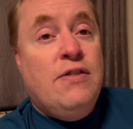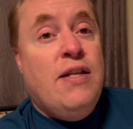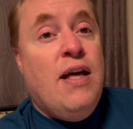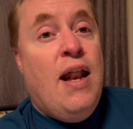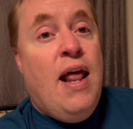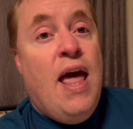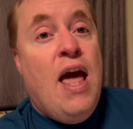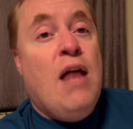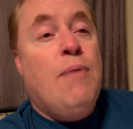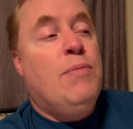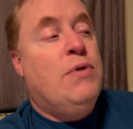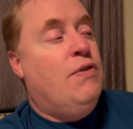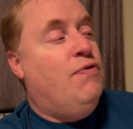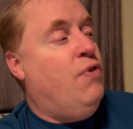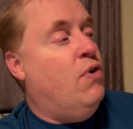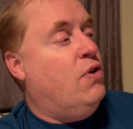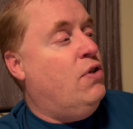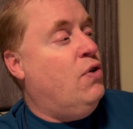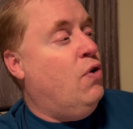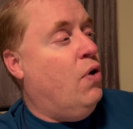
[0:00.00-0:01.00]
that
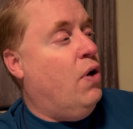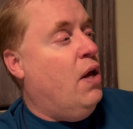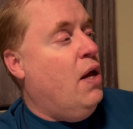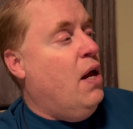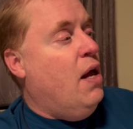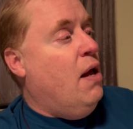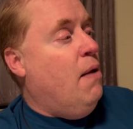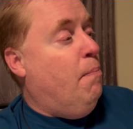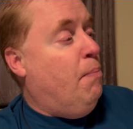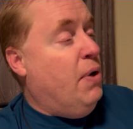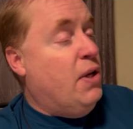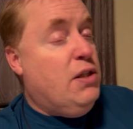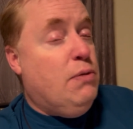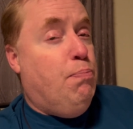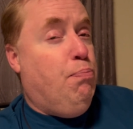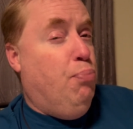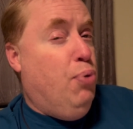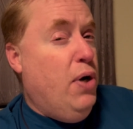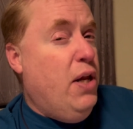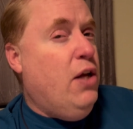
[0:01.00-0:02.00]
atmosphere to it. But it's a
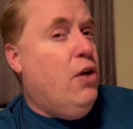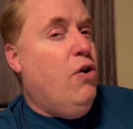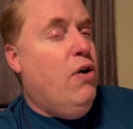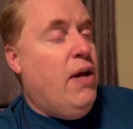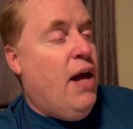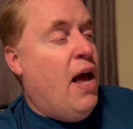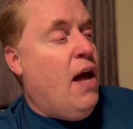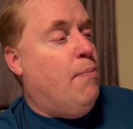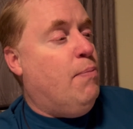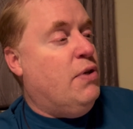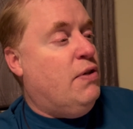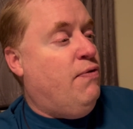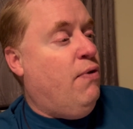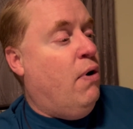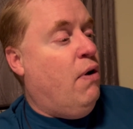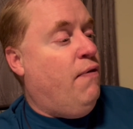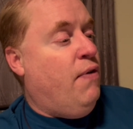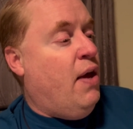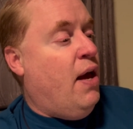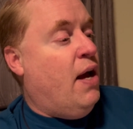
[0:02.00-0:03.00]
pretty good atmosphere,
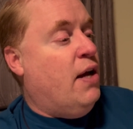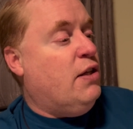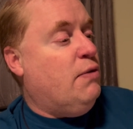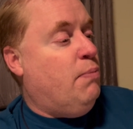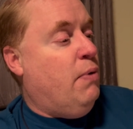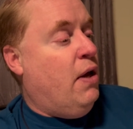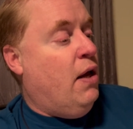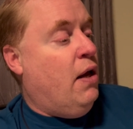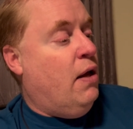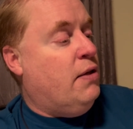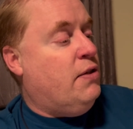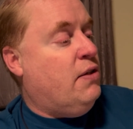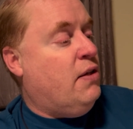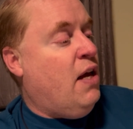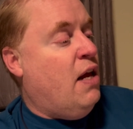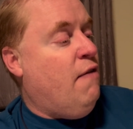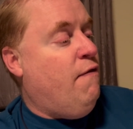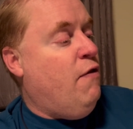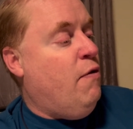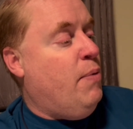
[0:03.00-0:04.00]
if you ask me. It's
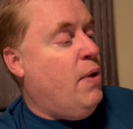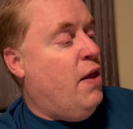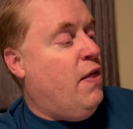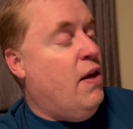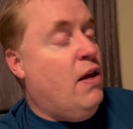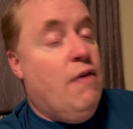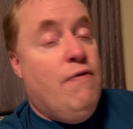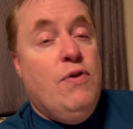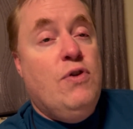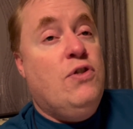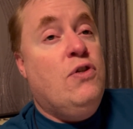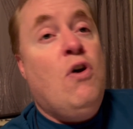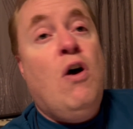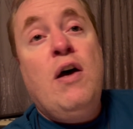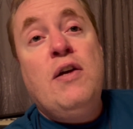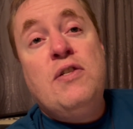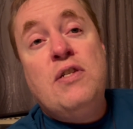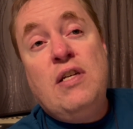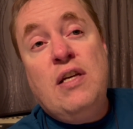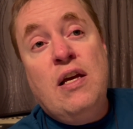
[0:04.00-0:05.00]
kind of film that I think if you saw
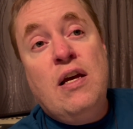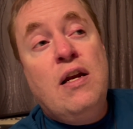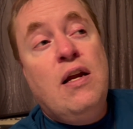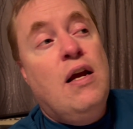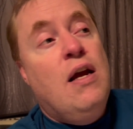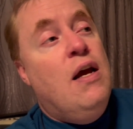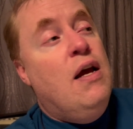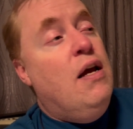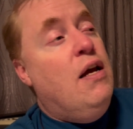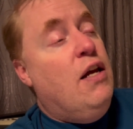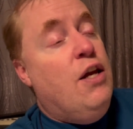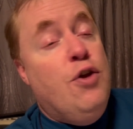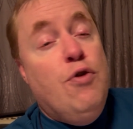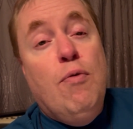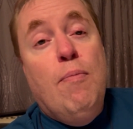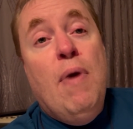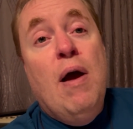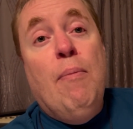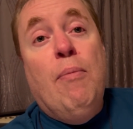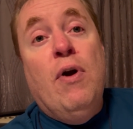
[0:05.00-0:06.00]
as a kid, you'd
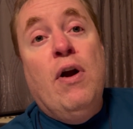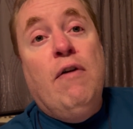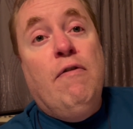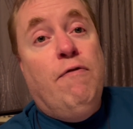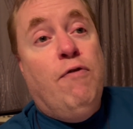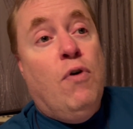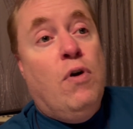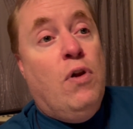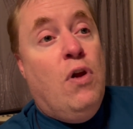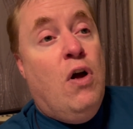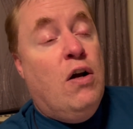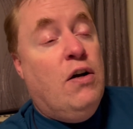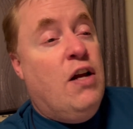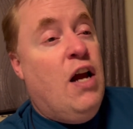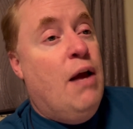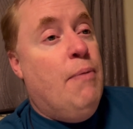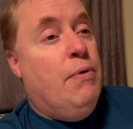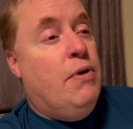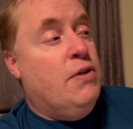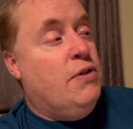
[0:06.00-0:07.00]
remember it for a long
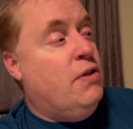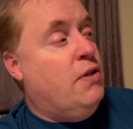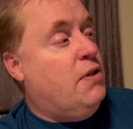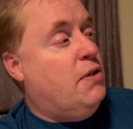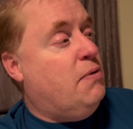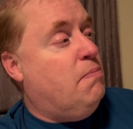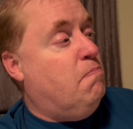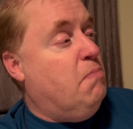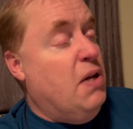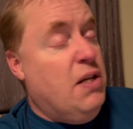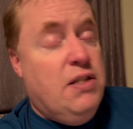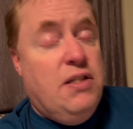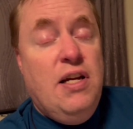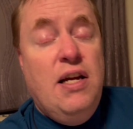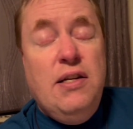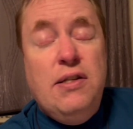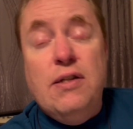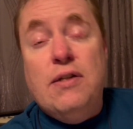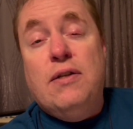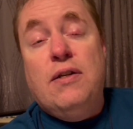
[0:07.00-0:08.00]
time because it's it's
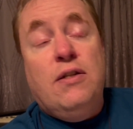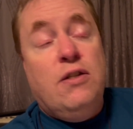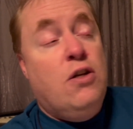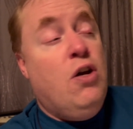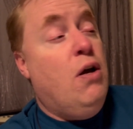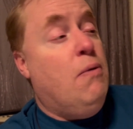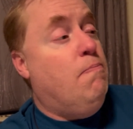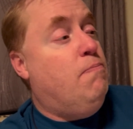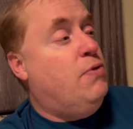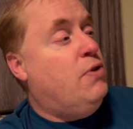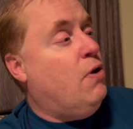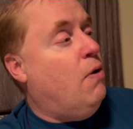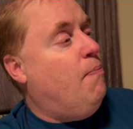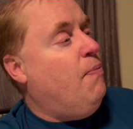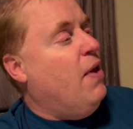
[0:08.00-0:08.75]
decent. It's good. So,